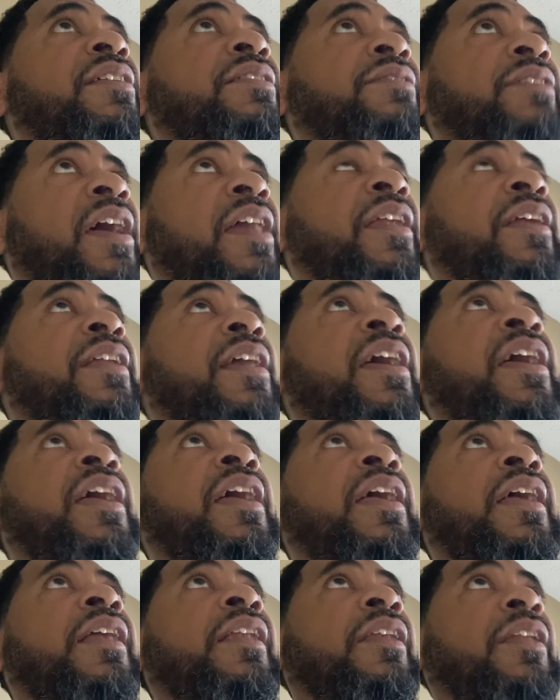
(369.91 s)

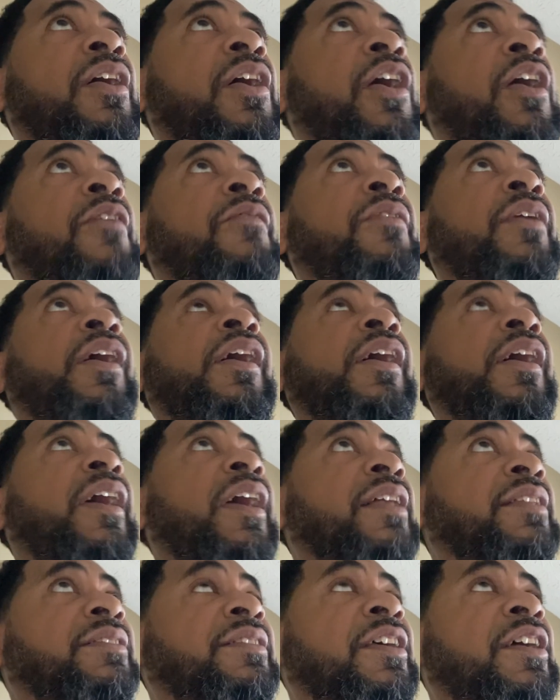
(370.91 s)
Saturday, love,
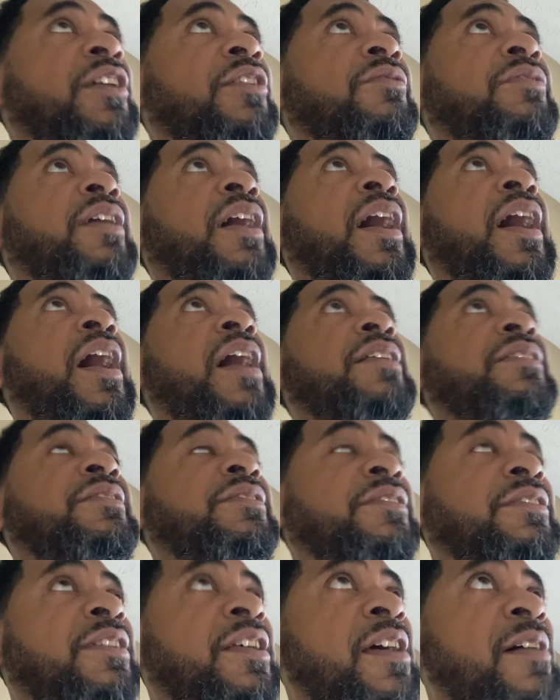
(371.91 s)
and tell God
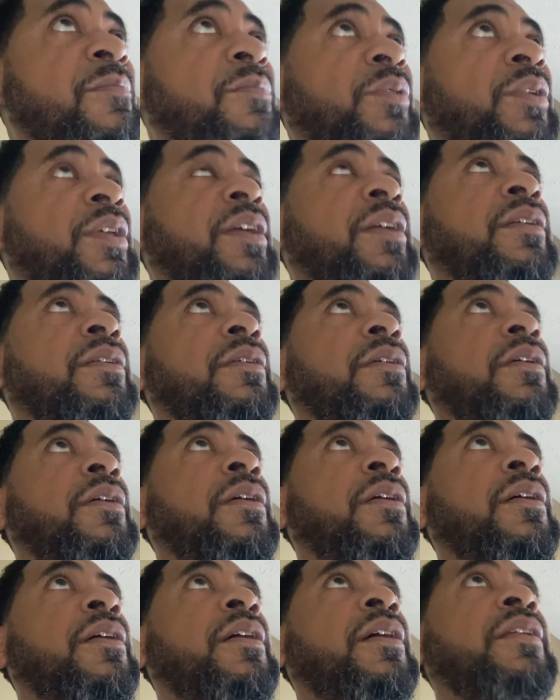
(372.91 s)
simply
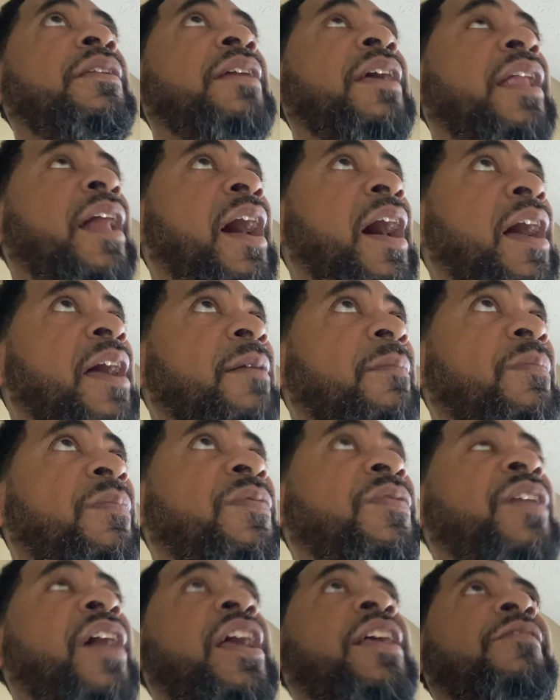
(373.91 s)
that I am
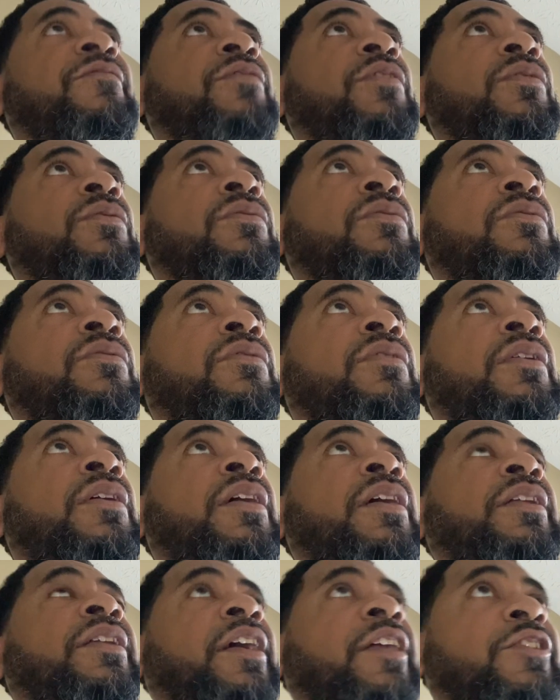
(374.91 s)
thankful
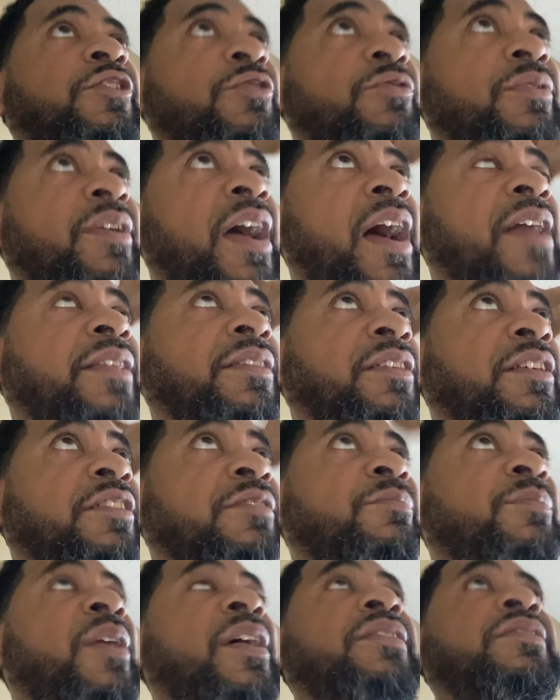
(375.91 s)
that you got these
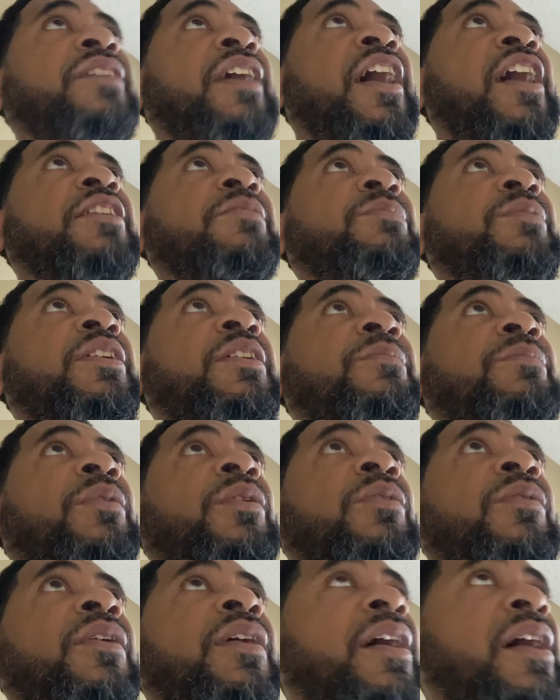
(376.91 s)
bitch-ass
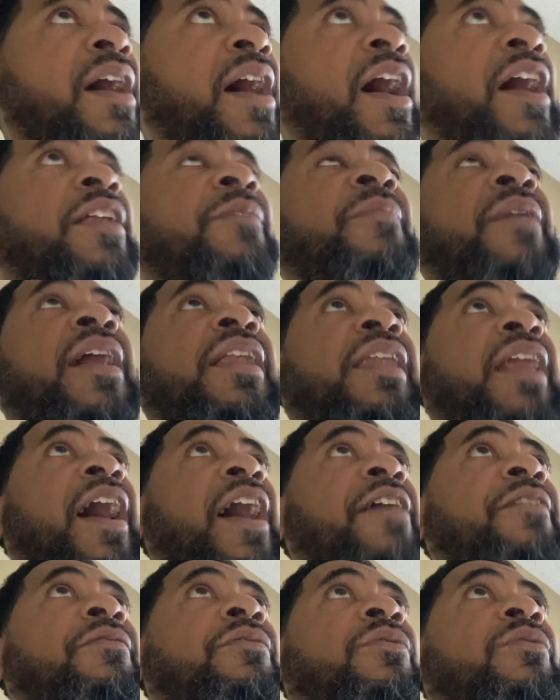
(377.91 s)
people out of my
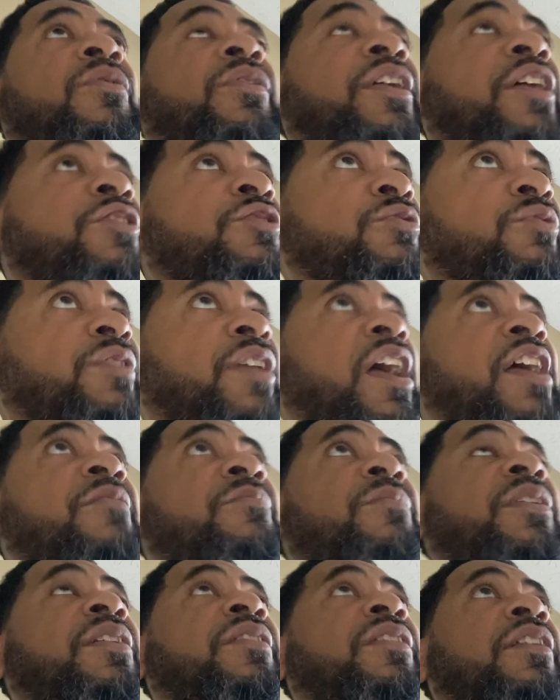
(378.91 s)
life, or that you gave
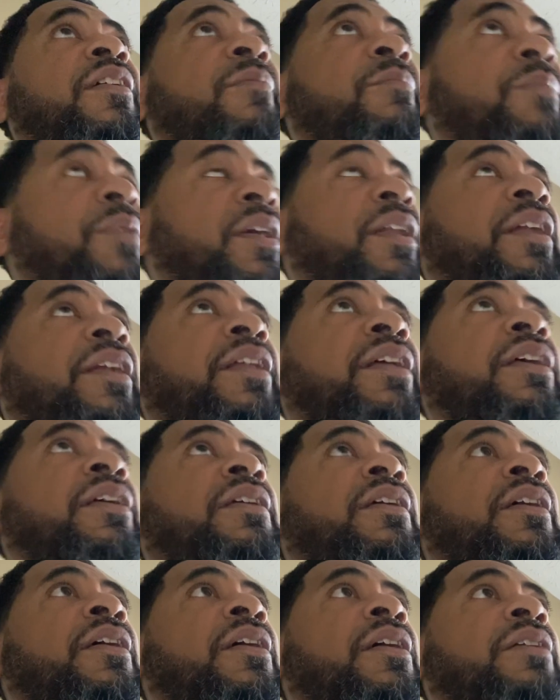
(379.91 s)
me the ability
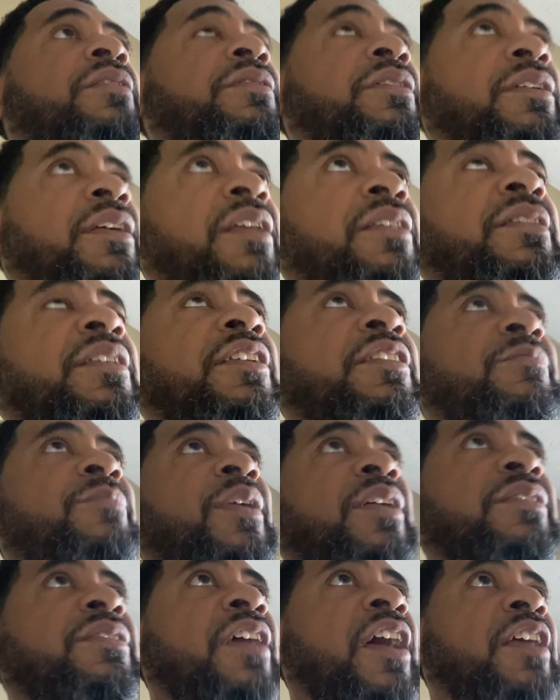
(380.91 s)
to get these
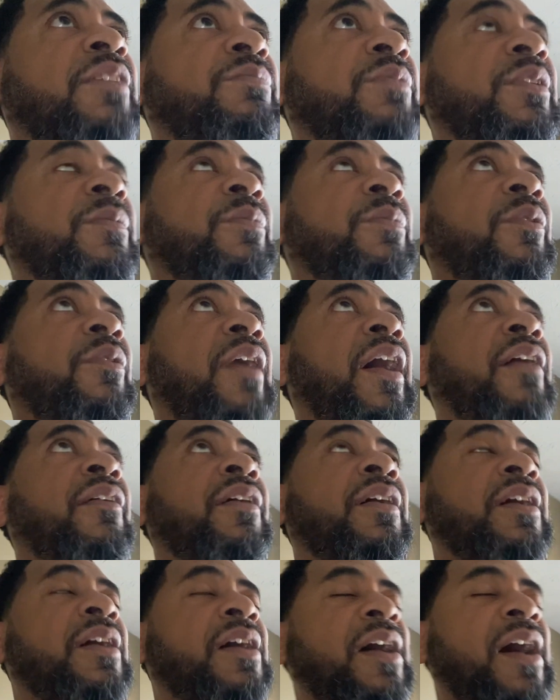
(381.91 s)
bitch-ass people out.
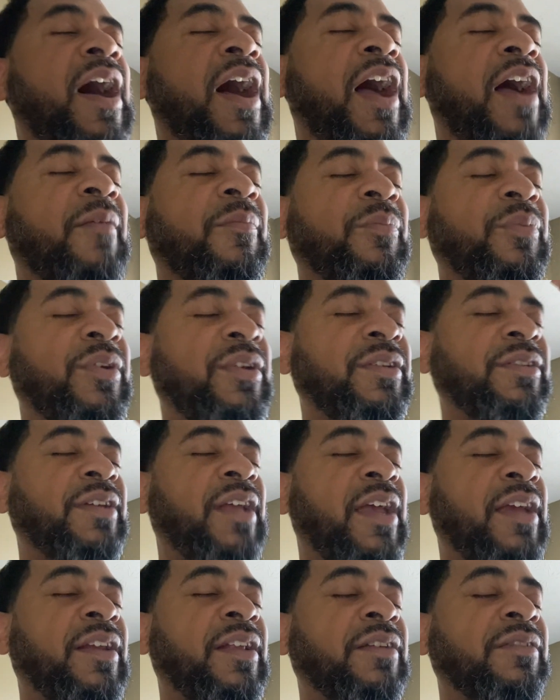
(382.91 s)
I
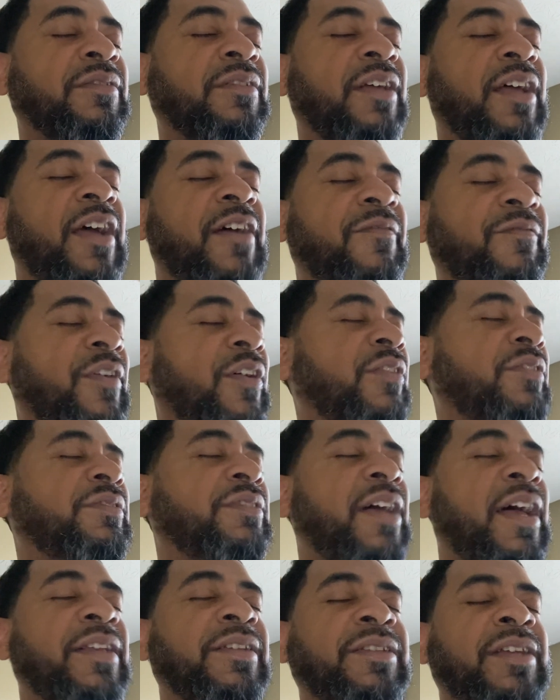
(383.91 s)
appreciate it. At first,
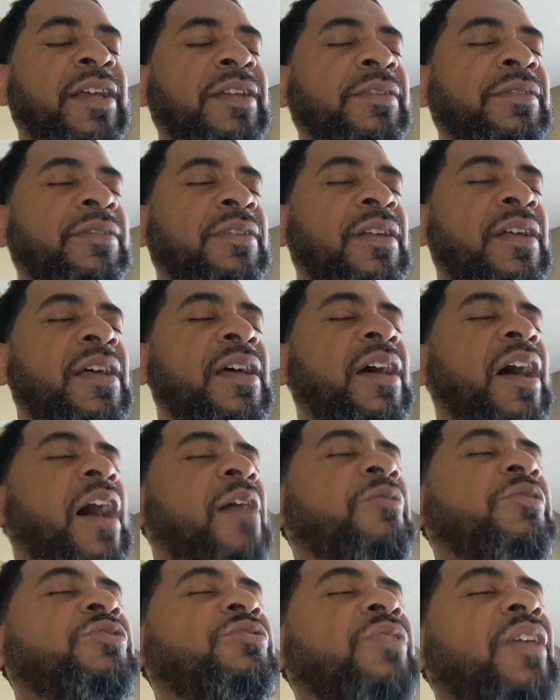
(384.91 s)
I didn't. I
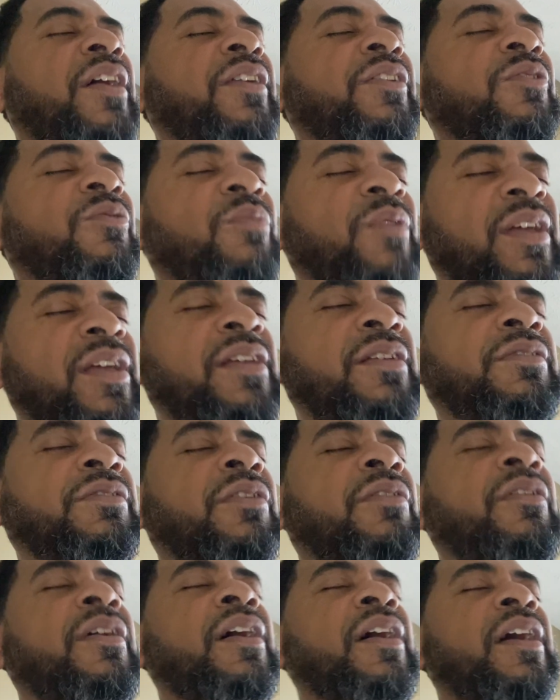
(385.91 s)
was trying to
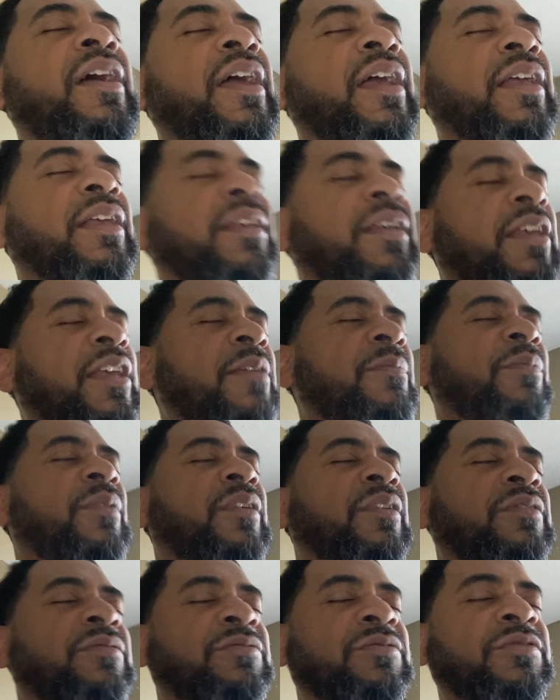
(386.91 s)
weasel and keep
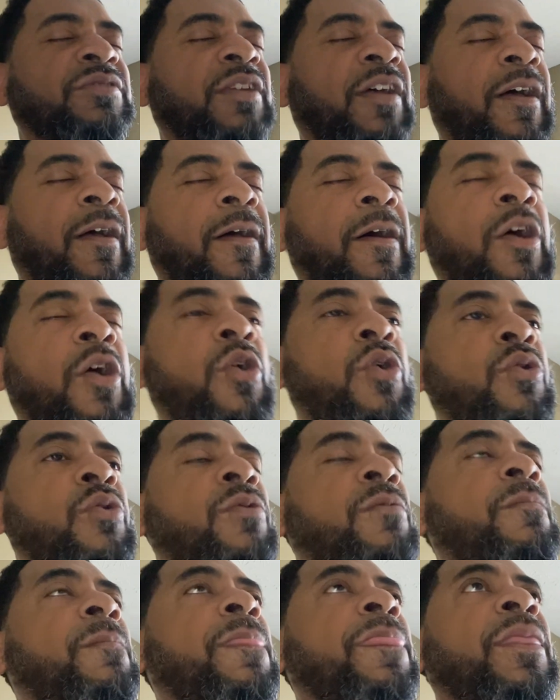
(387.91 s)
a
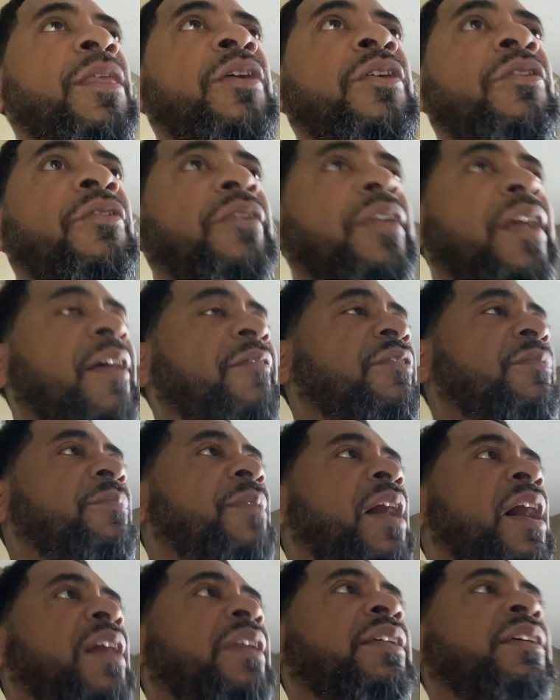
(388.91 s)
hold on
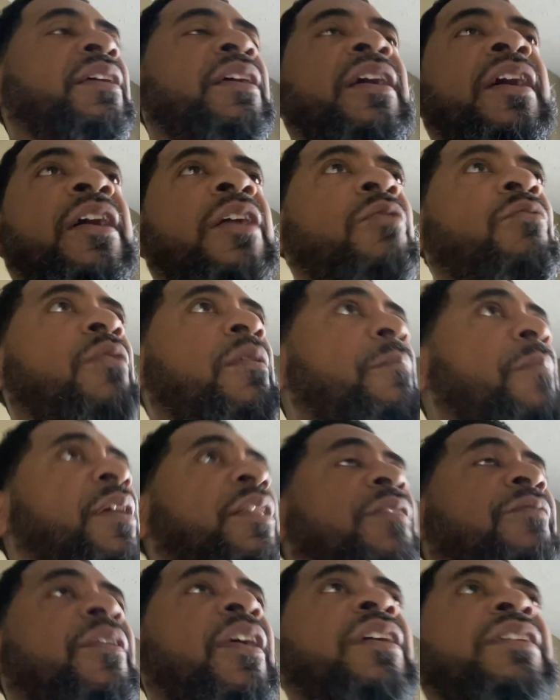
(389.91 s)
everybody with
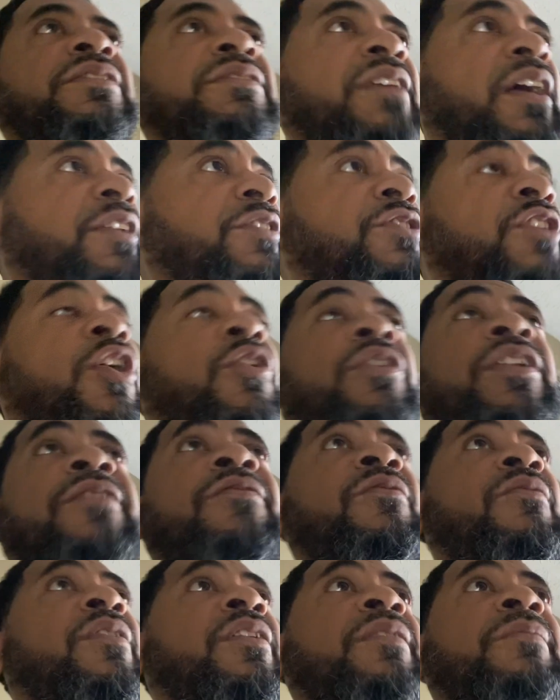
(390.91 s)
motherfuckers that don't
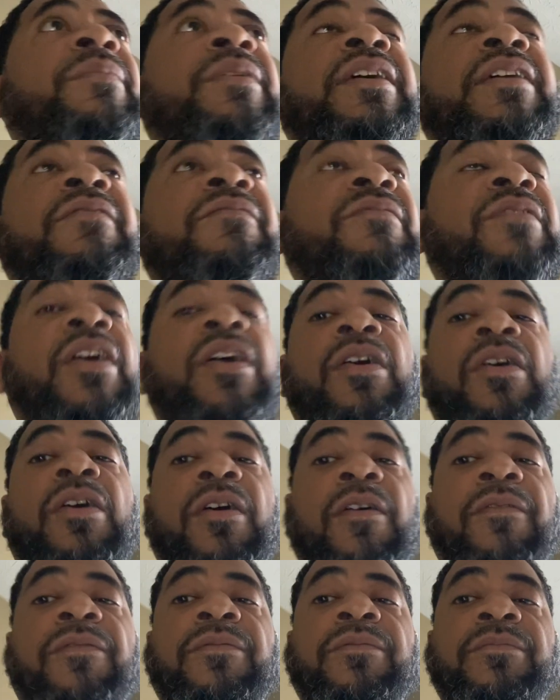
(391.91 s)
even want to be involved.